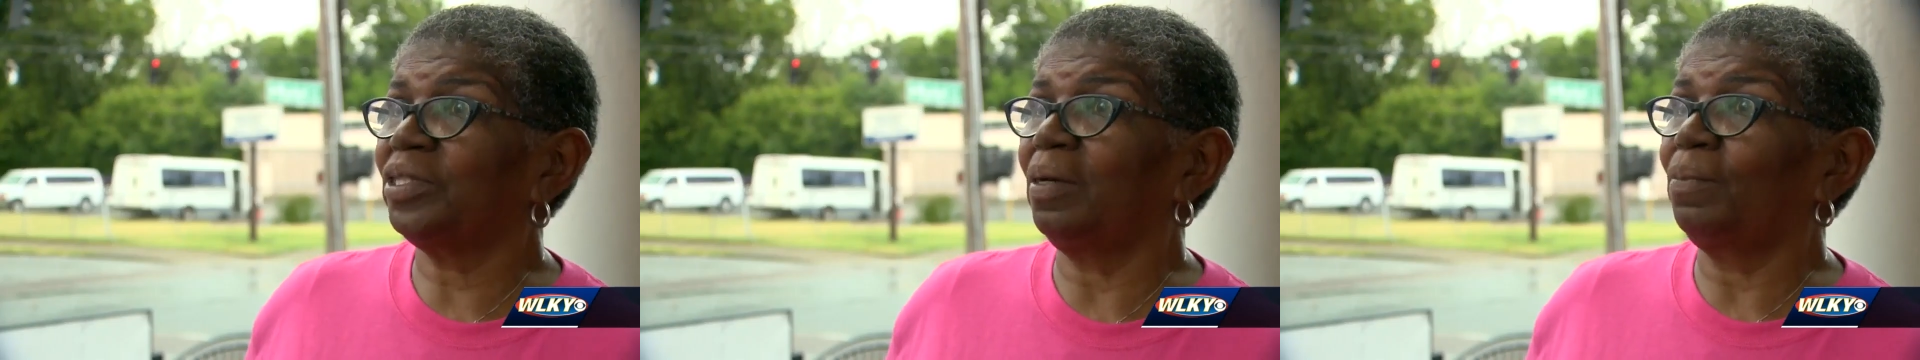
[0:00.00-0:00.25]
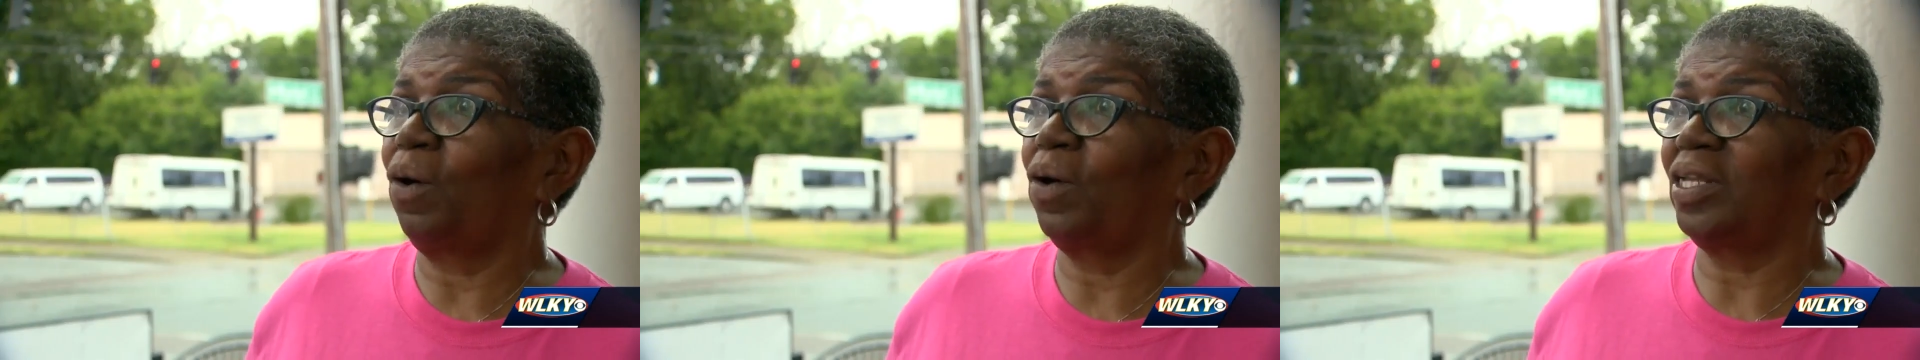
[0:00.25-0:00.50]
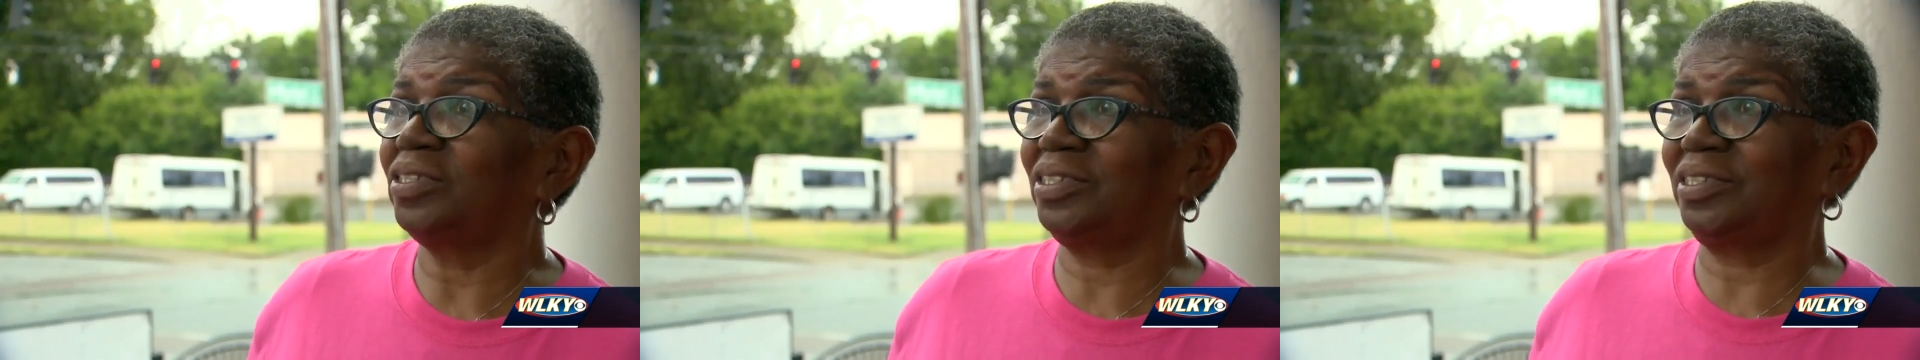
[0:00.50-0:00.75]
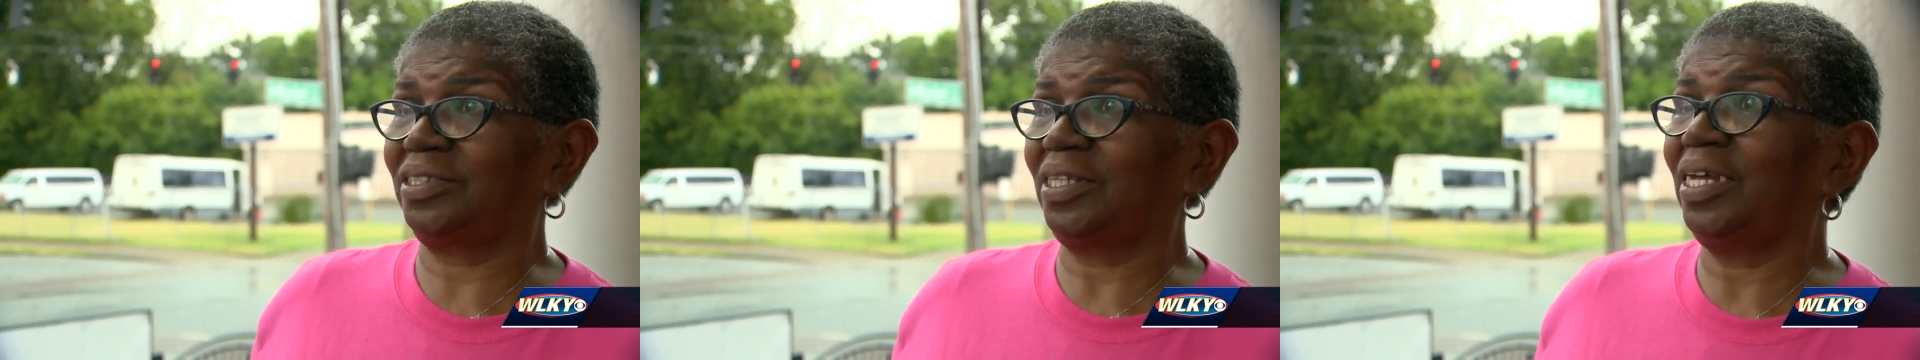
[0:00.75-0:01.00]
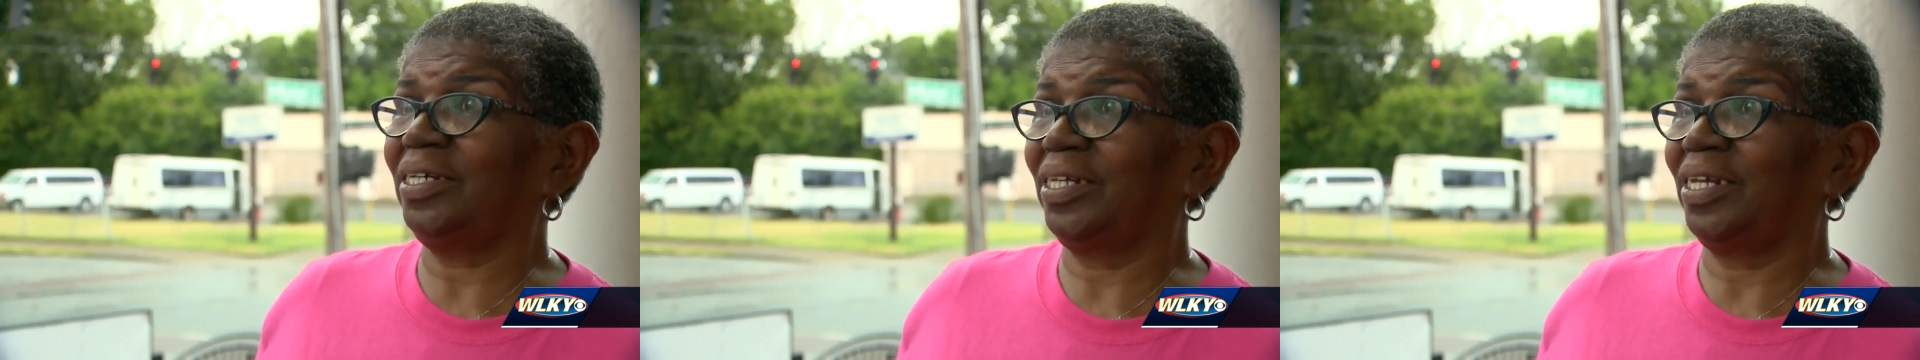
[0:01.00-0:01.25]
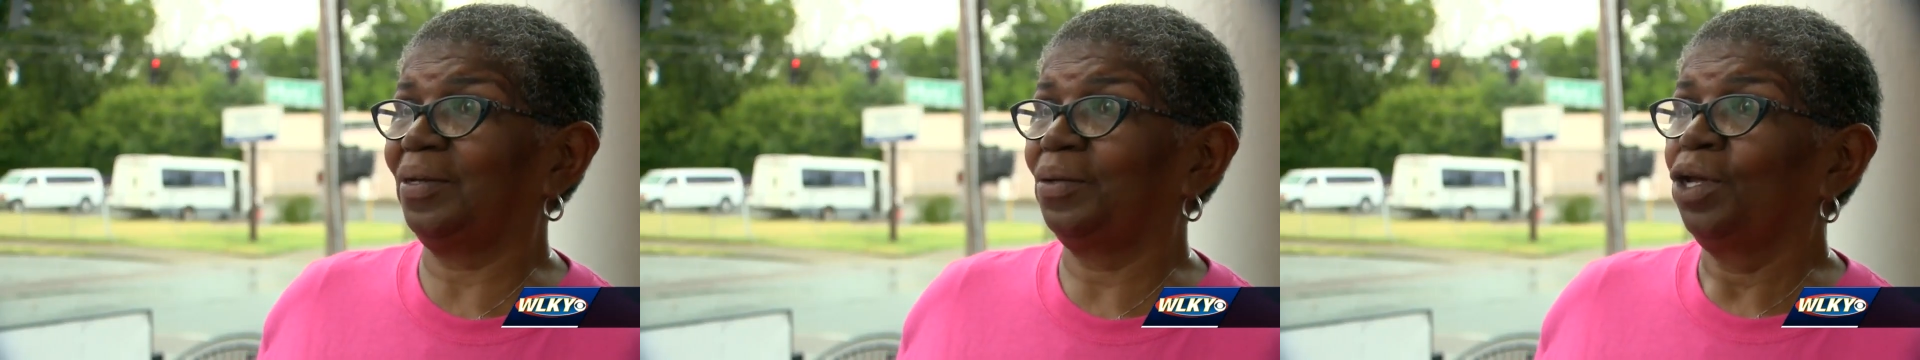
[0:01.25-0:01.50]
with them on a
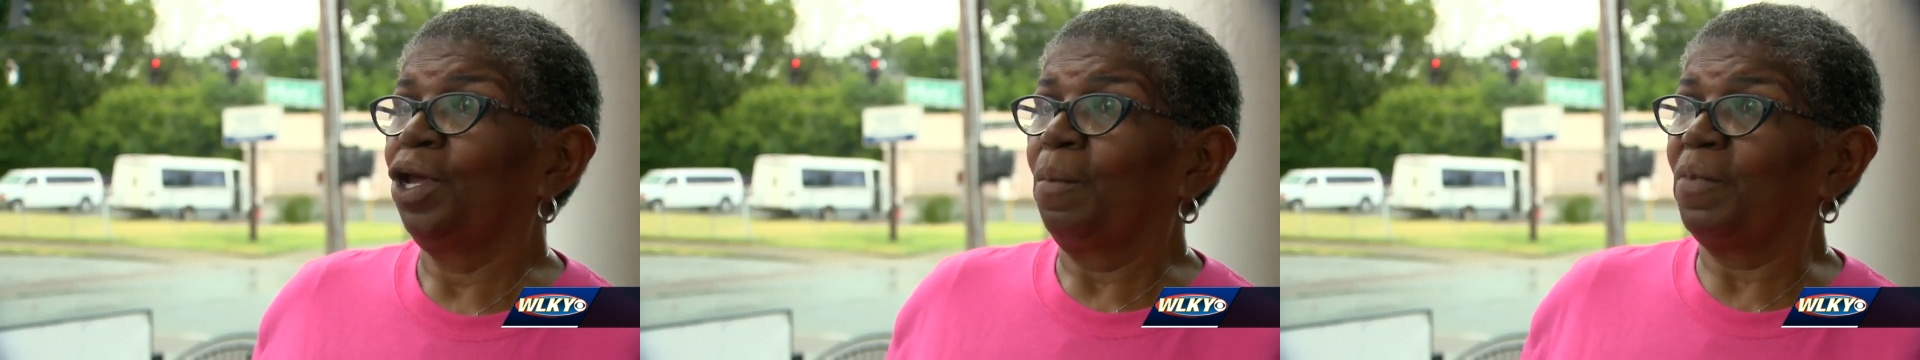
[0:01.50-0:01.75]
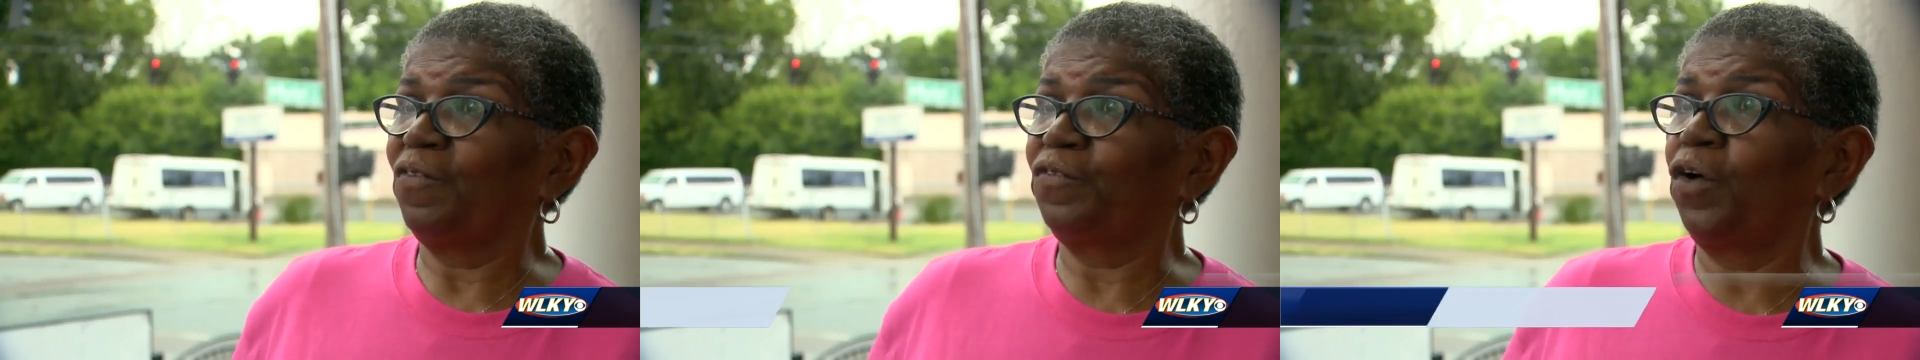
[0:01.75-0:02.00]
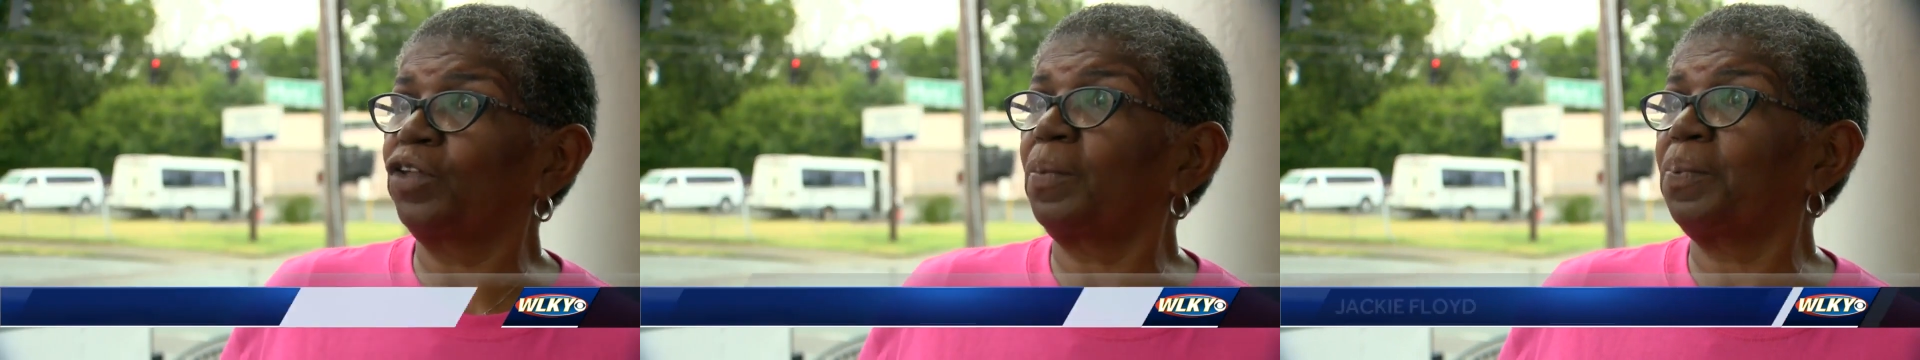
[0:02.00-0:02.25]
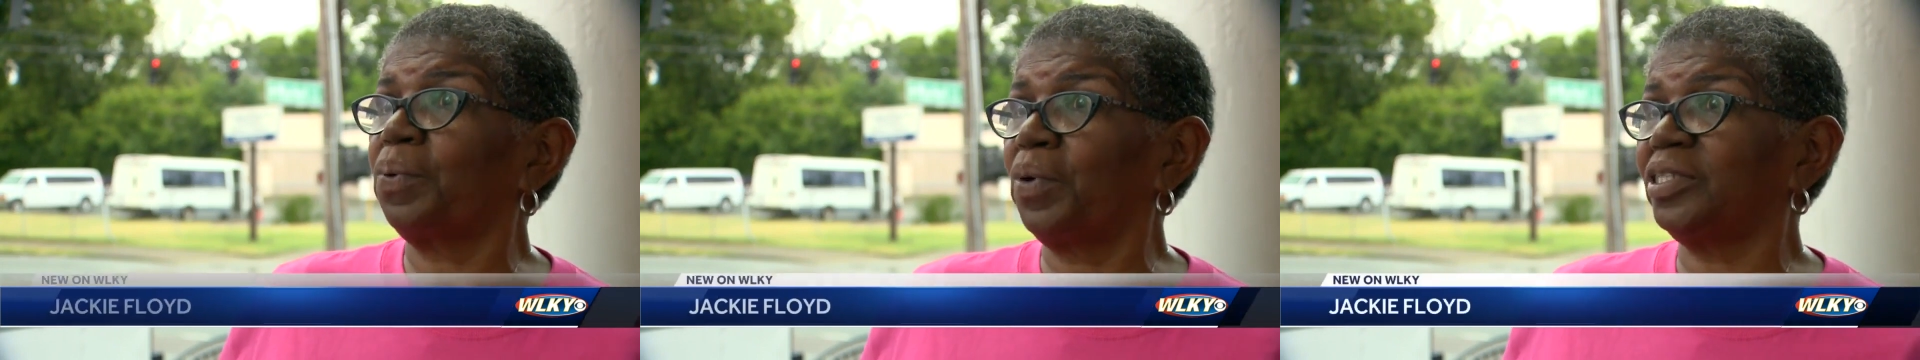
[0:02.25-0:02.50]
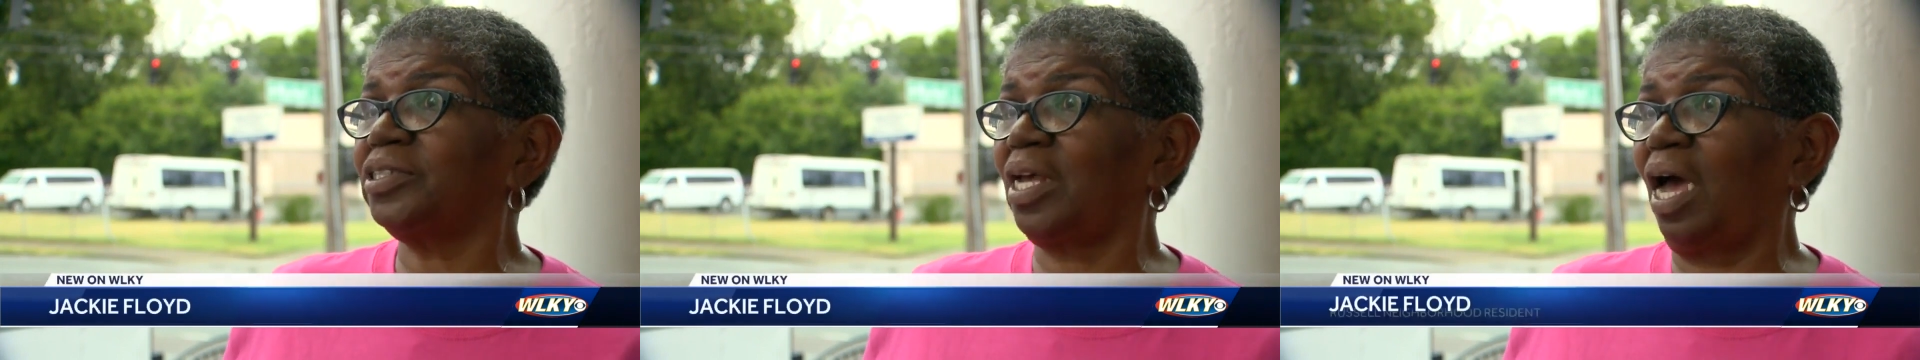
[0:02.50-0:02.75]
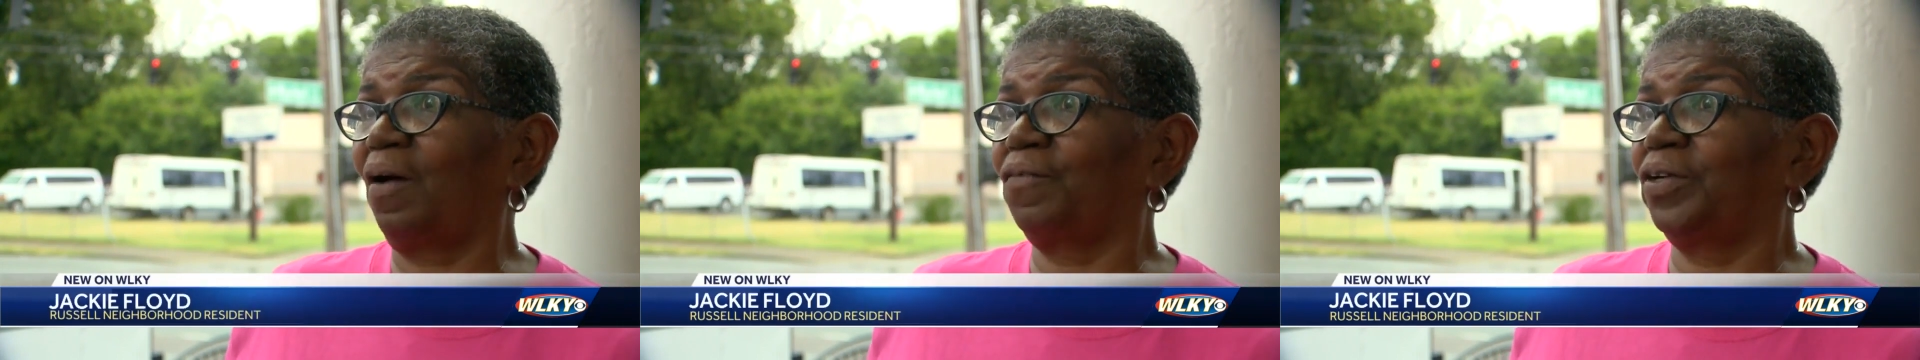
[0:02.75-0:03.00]
Sunday before the press
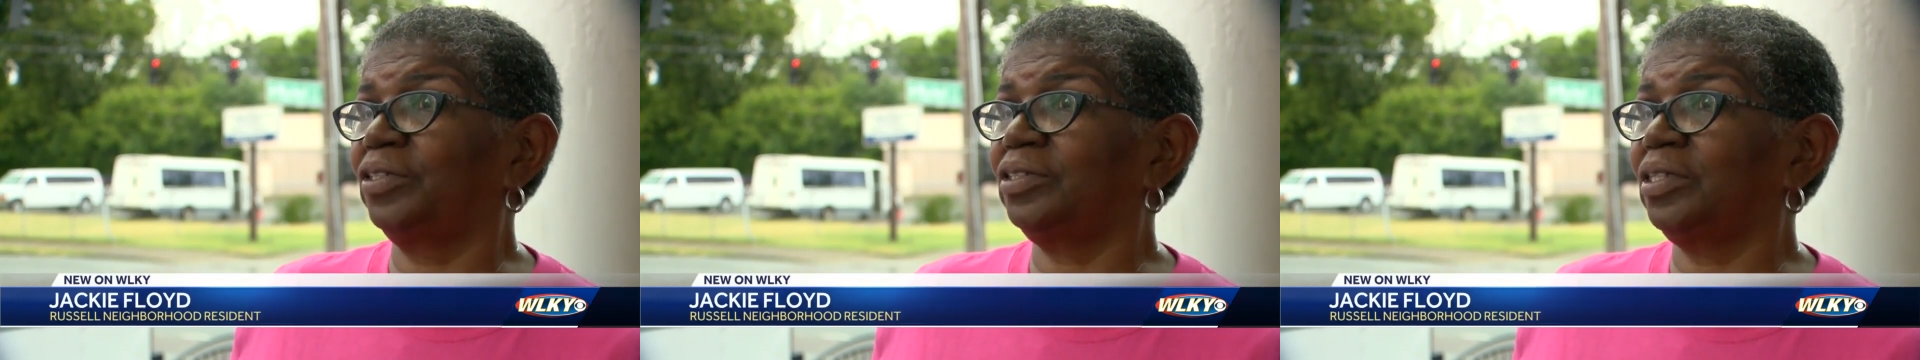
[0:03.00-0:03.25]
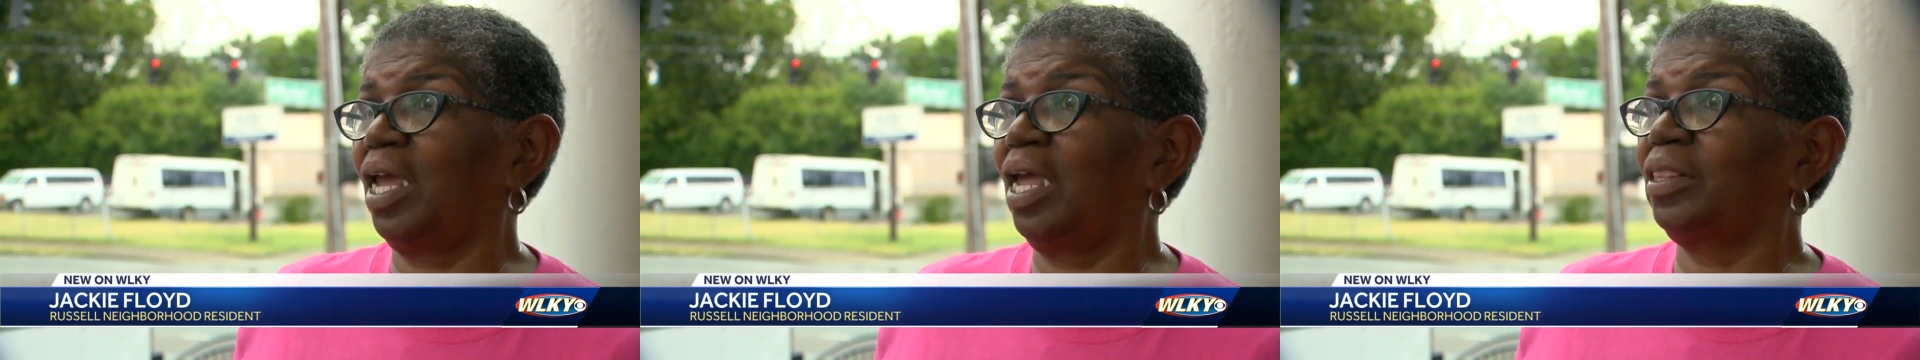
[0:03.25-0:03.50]
conference